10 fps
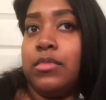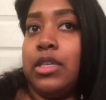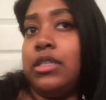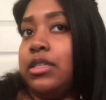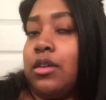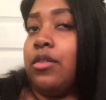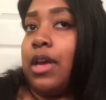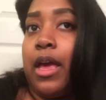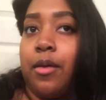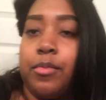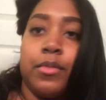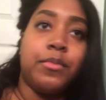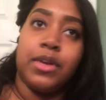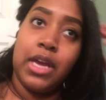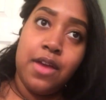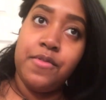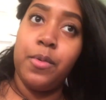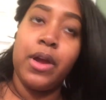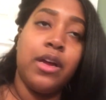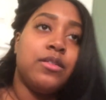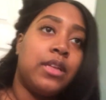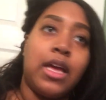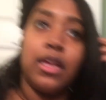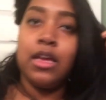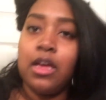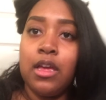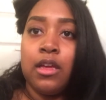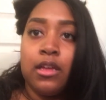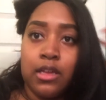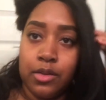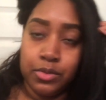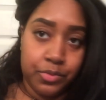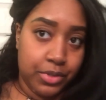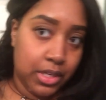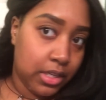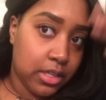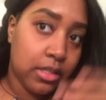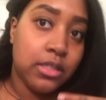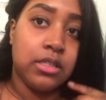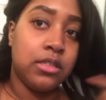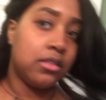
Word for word: it's just gonna happen, but everywhere else, like, it was ridiculous.